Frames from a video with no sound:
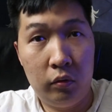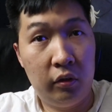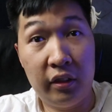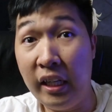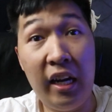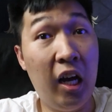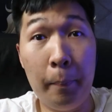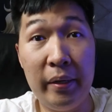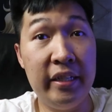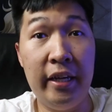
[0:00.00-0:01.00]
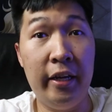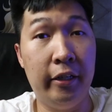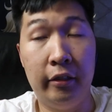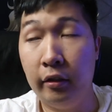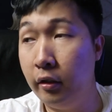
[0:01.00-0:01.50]
it's kind of up in the
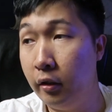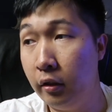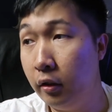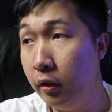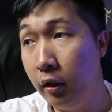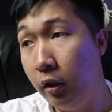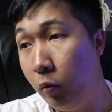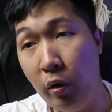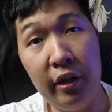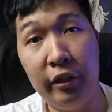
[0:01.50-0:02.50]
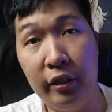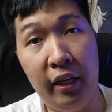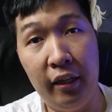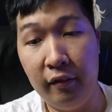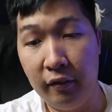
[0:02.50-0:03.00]
air whether or
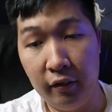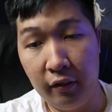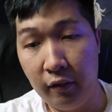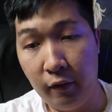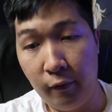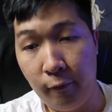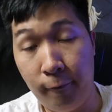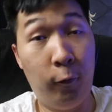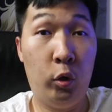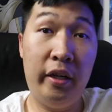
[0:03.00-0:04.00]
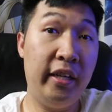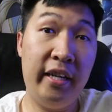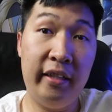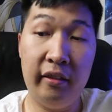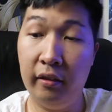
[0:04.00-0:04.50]
not
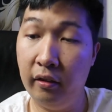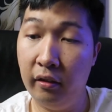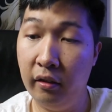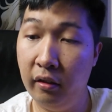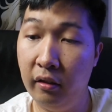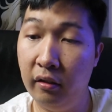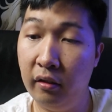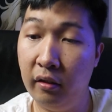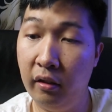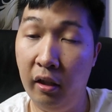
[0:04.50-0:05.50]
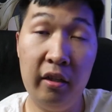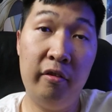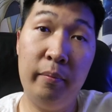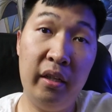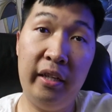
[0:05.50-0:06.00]

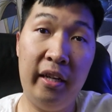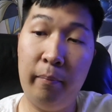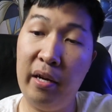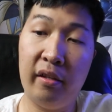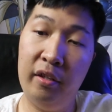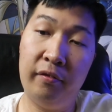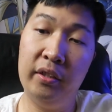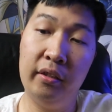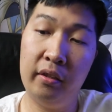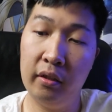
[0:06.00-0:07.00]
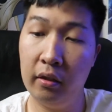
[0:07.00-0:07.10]
4,800 milliamp makes a difference.